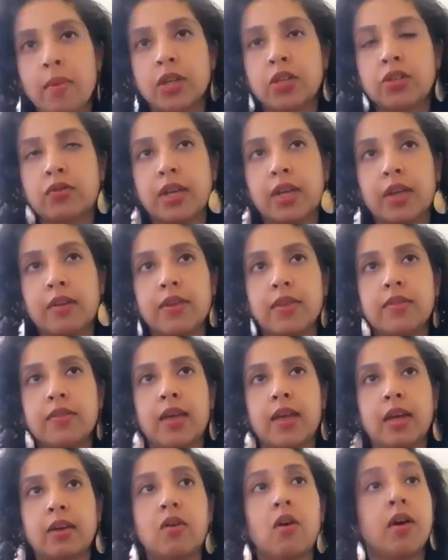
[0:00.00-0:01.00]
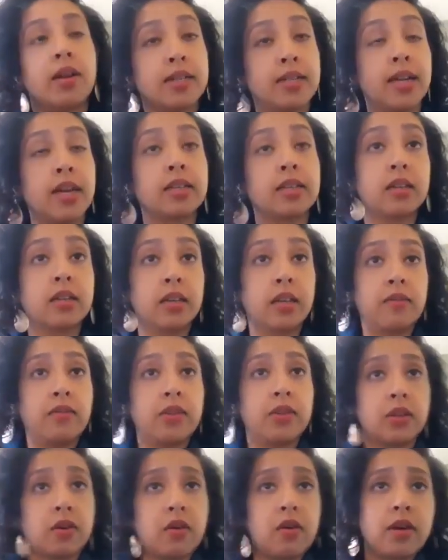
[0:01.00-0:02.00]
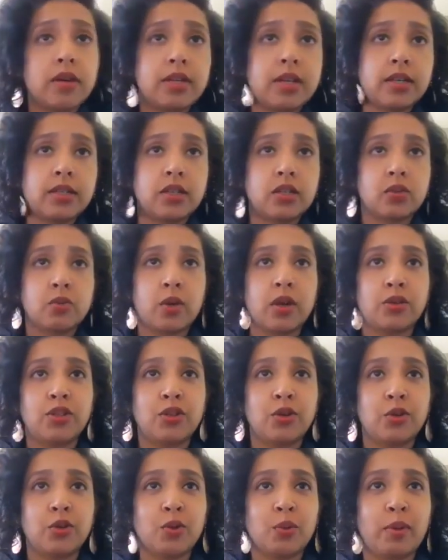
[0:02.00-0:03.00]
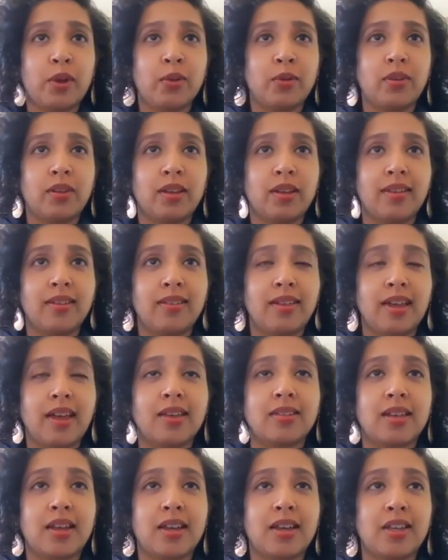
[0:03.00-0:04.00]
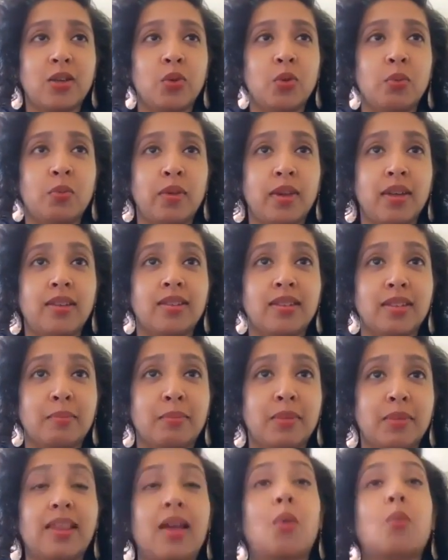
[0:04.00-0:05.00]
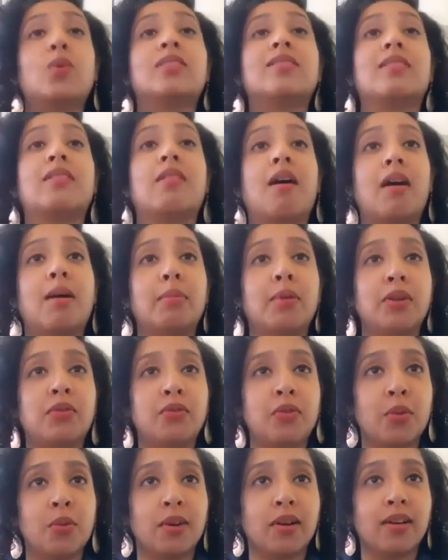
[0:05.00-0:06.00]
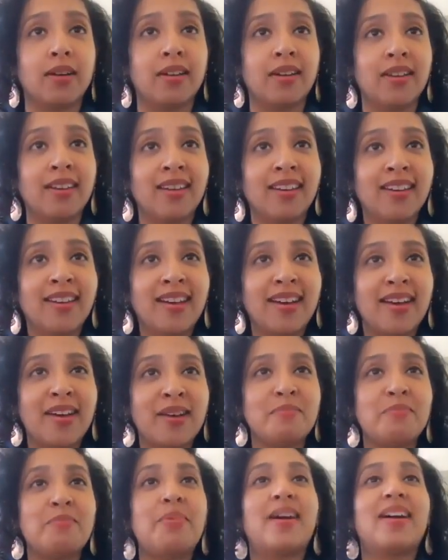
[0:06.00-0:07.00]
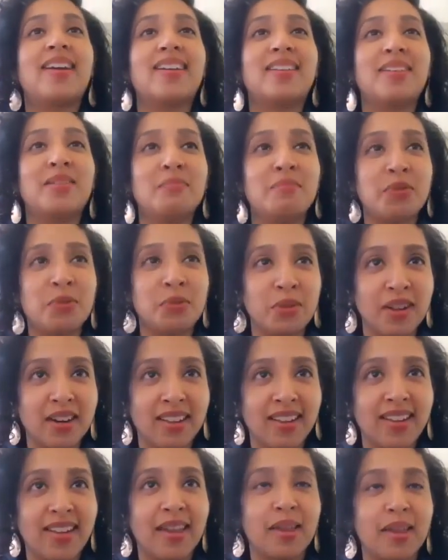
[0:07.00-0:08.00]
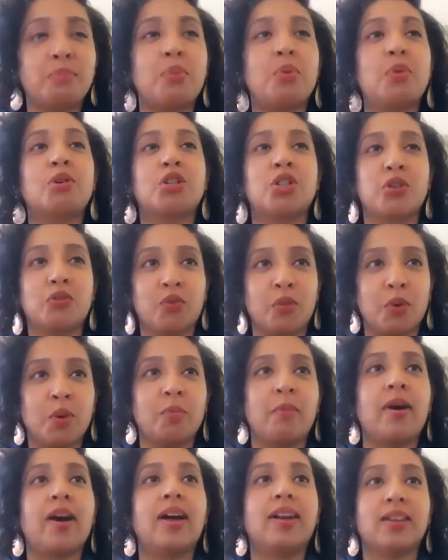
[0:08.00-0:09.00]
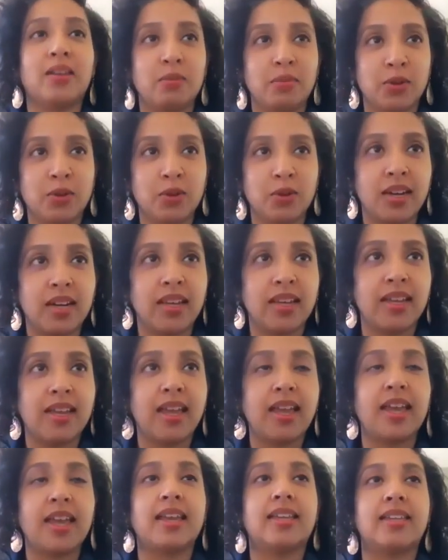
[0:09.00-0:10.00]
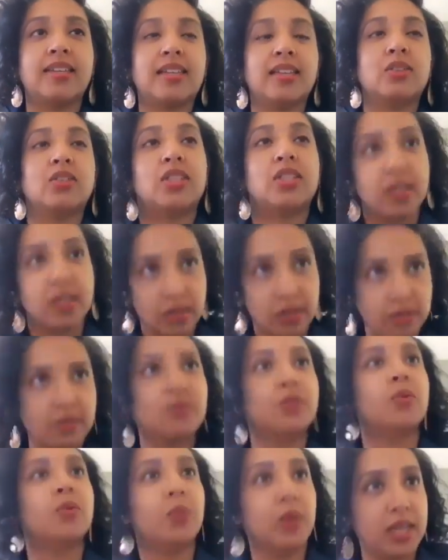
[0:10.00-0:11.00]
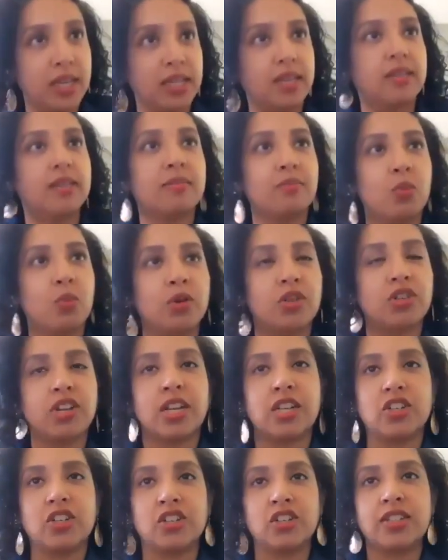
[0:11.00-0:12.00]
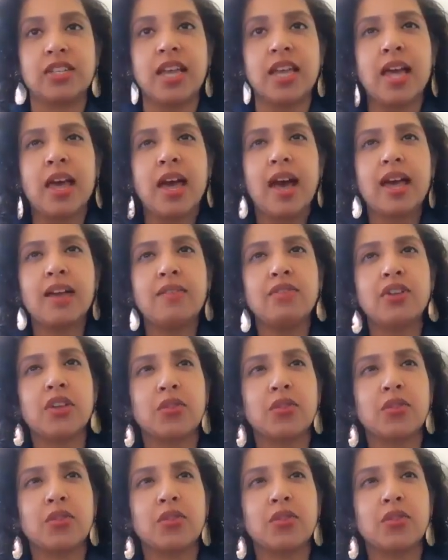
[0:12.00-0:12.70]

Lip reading: much for giving that context, and giving the context as well too about the SIU being something that was lobbied for by community and pushed for by community, and still we need more changes. I have